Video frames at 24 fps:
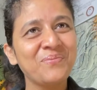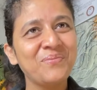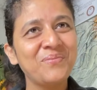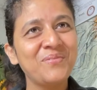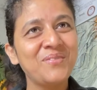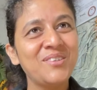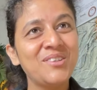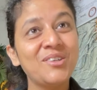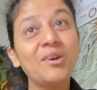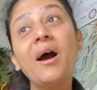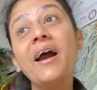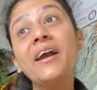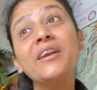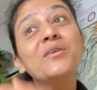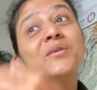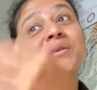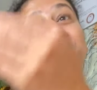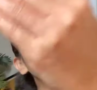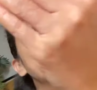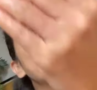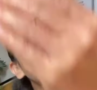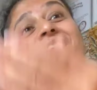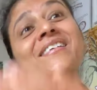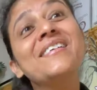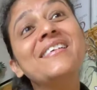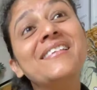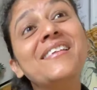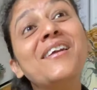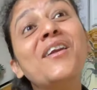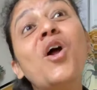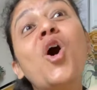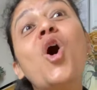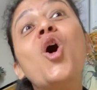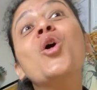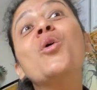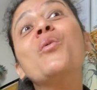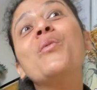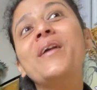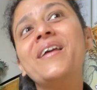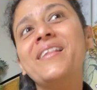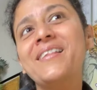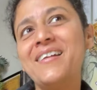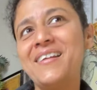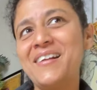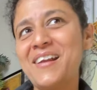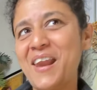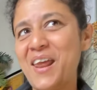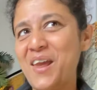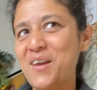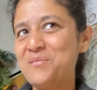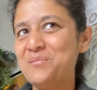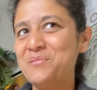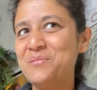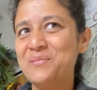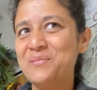So I don't take the wrong way their name.